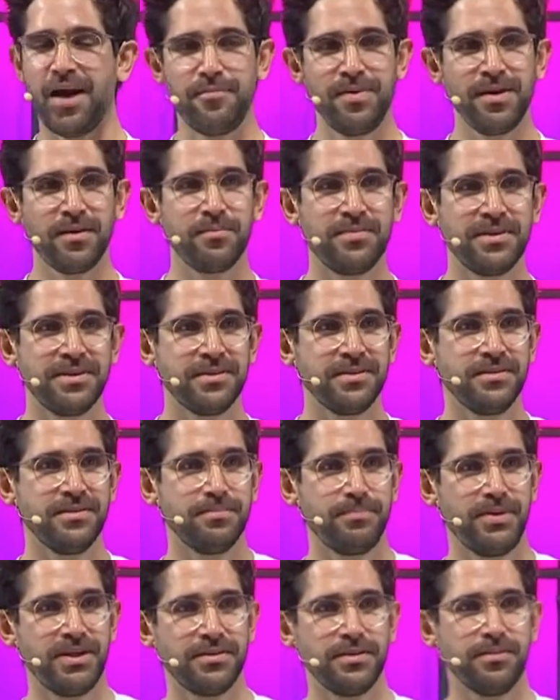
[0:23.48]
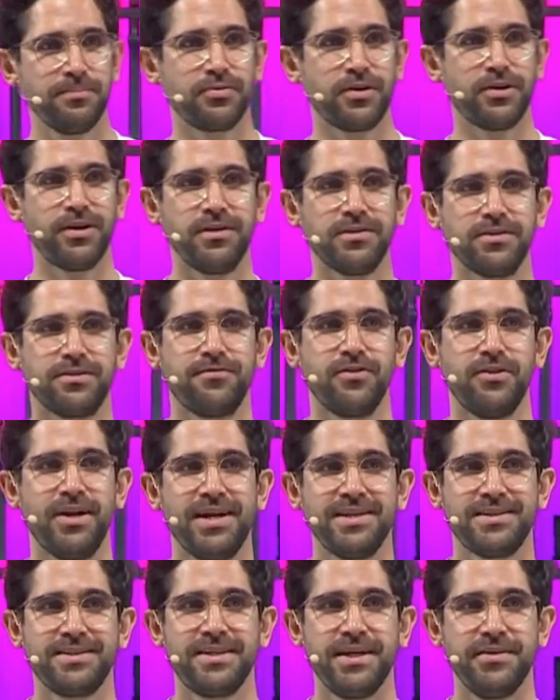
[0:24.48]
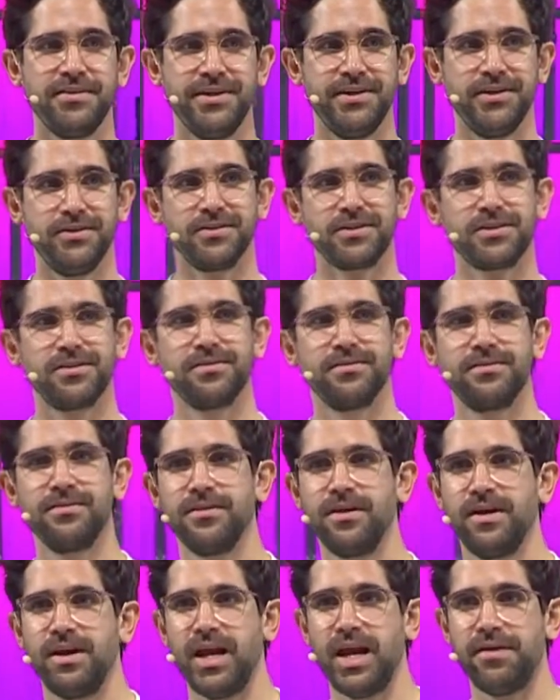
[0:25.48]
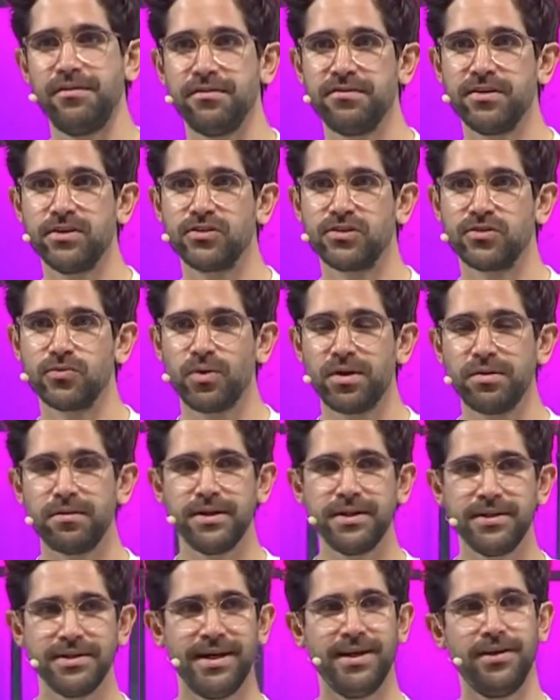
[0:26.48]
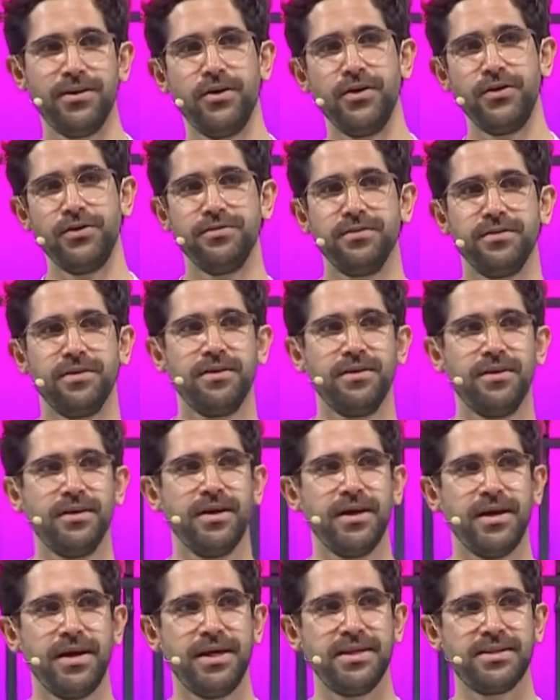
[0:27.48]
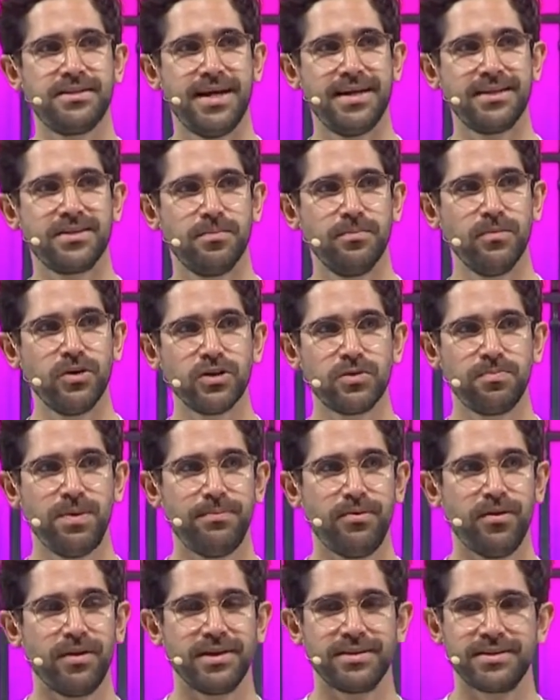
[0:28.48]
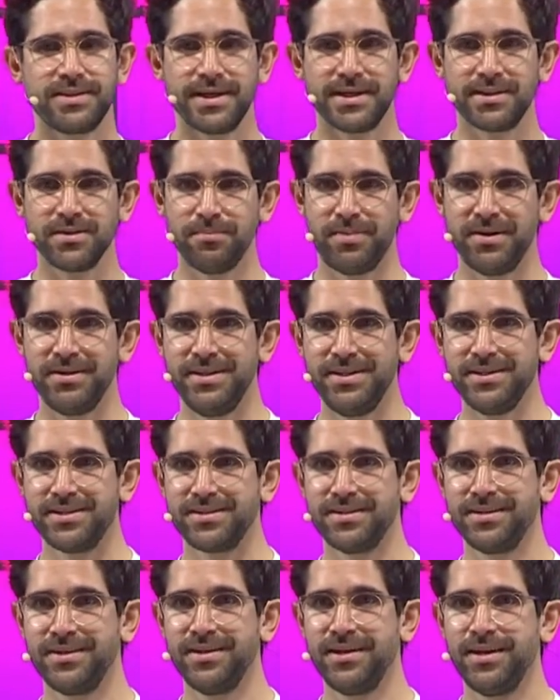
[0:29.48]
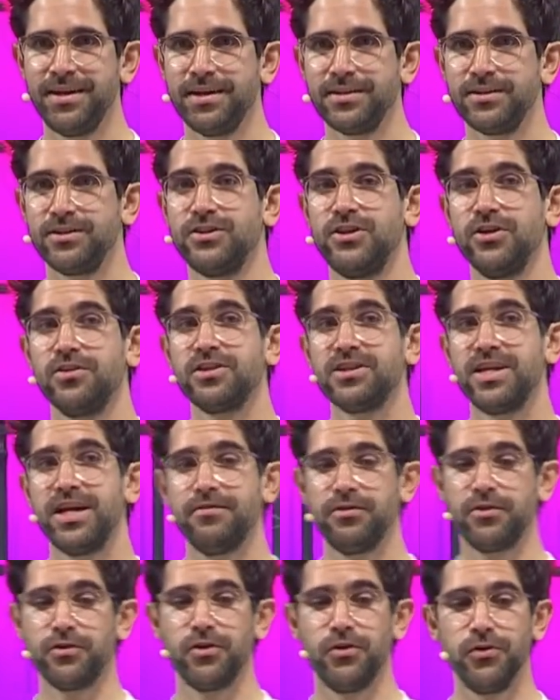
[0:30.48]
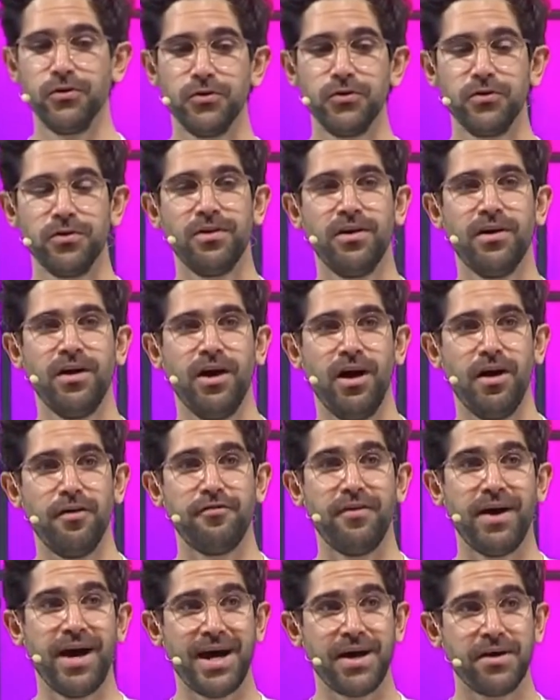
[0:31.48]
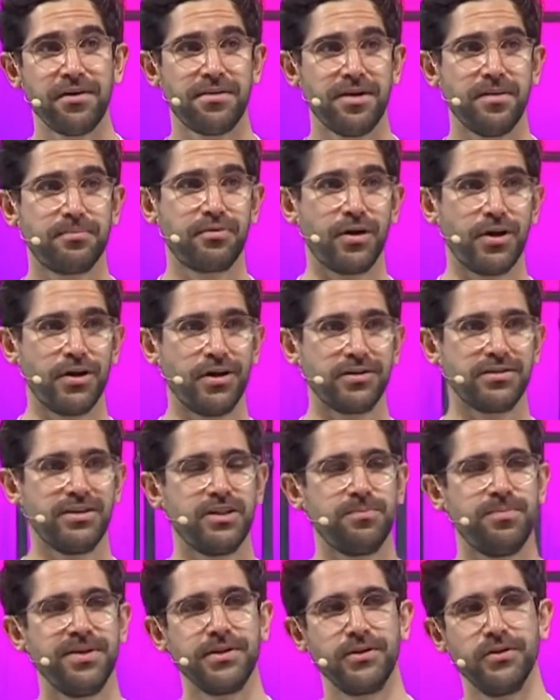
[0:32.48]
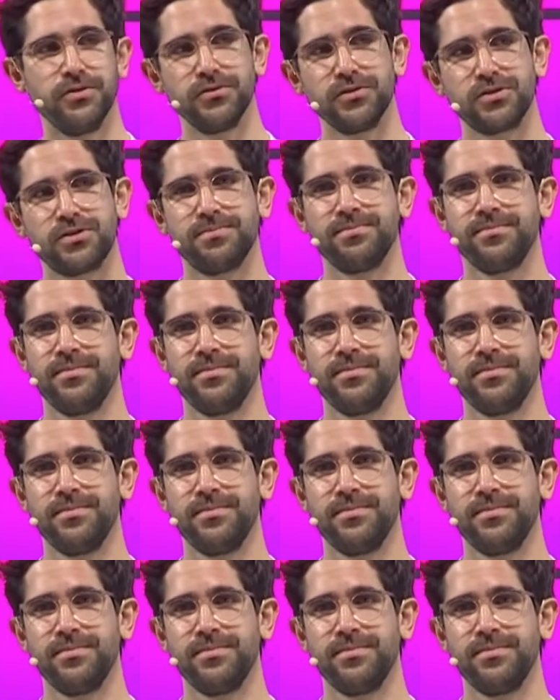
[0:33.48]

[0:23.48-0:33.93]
been building products for the last 10 years. And if there's one thing I learned, is that most people at tech companies don't have a clue of how their product is being used.